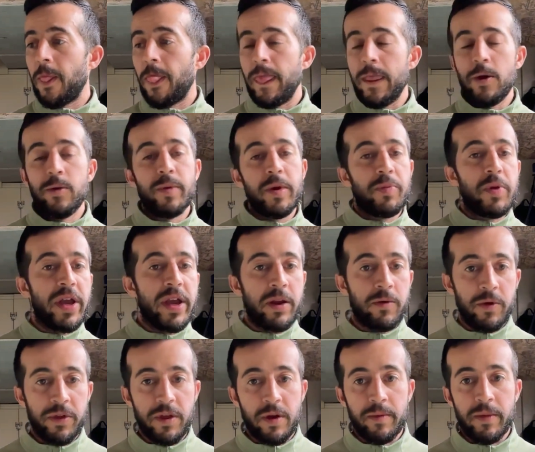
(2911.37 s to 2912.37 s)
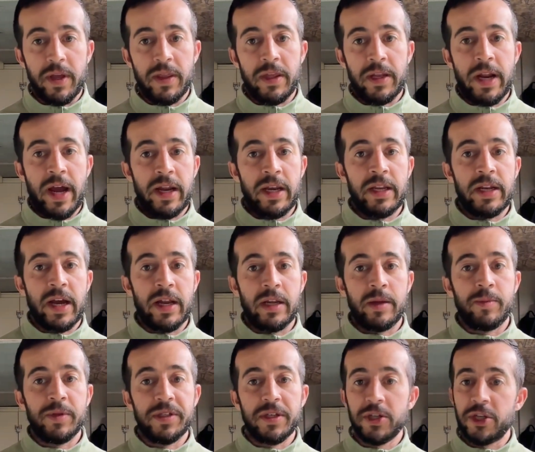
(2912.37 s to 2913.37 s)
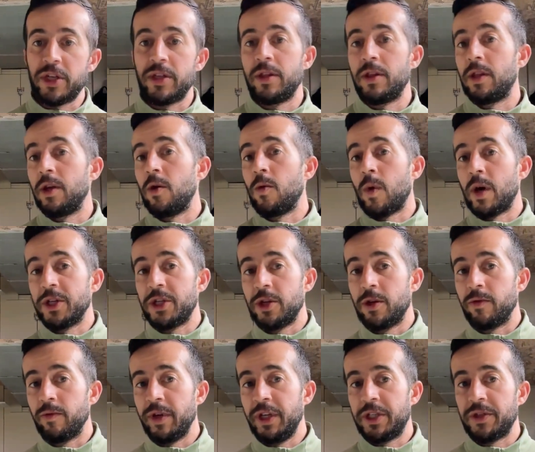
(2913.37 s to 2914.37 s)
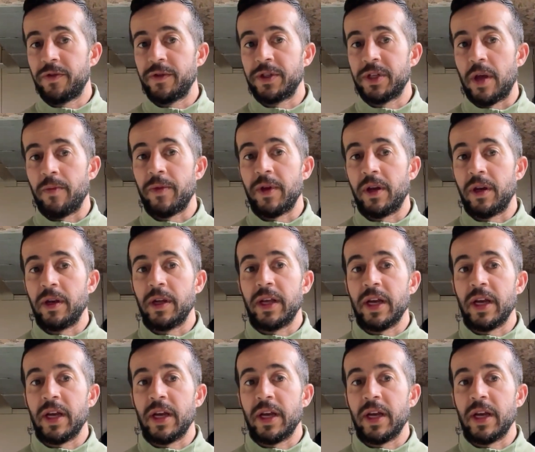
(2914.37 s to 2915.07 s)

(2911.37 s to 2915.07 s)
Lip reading: you'll be playing with them in the 90-90 position. They'll want you to reach for something.